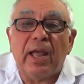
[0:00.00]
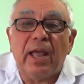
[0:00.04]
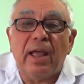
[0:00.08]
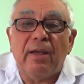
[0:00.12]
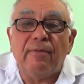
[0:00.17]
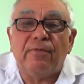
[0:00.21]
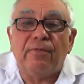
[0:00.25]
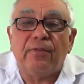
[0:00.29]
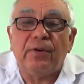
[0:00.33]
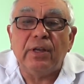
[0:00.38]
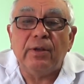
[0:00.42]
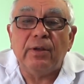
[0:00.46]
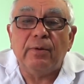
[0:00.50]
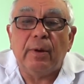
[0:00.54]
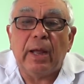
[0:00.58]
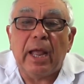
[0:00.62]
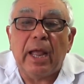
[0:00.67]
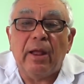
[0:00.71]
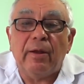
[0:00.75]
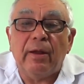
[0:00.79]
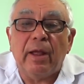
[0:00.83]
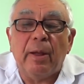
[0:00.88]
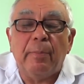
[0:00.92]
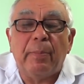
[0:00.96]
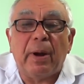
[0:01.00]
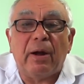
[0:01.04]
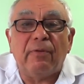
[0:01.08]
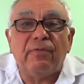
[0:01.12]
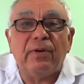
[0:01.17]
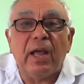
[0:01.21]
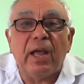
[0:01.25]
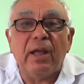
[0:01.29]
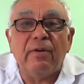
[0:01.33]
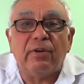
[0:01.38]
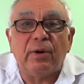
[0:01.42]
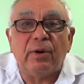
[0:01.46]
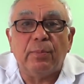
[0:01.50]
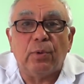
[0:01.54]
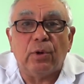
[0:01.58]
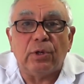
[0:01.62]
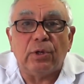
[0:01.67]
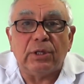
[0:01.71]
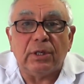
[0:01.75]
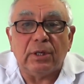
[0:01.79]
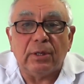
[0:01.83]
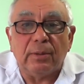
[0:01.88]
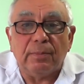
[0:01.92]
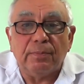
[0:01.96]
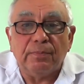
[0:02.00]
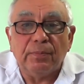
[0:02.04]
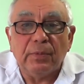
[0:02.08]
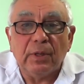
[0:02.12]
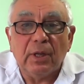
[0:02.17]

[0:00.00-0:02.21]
every above everybody,